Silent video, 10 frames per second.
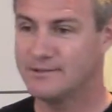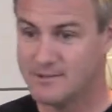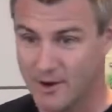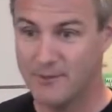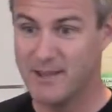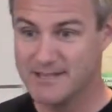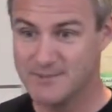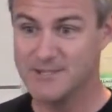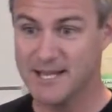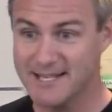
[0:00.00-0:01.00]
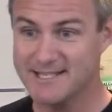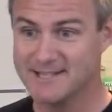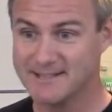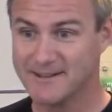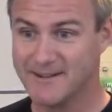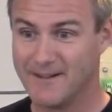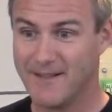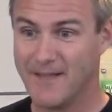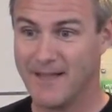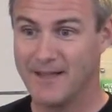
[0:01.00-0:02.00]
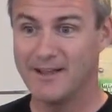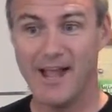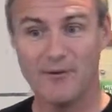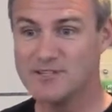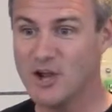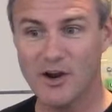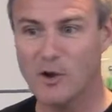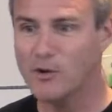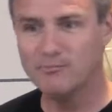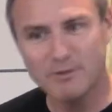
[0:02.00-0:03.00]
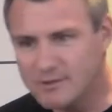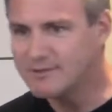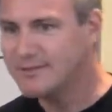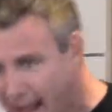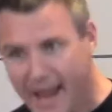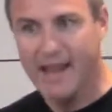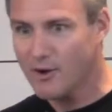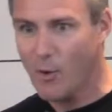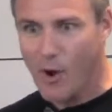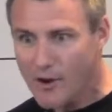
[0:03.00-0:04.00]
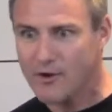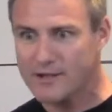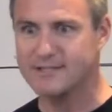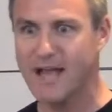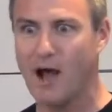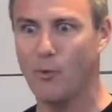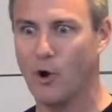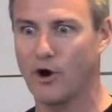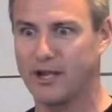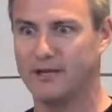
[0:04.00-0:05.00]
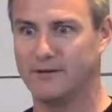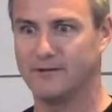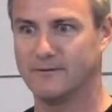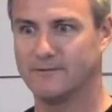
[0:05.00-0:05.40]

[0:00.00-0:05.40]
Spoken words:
Starting to make some sense? Yeah, we start going, dang, no wonder it's not working.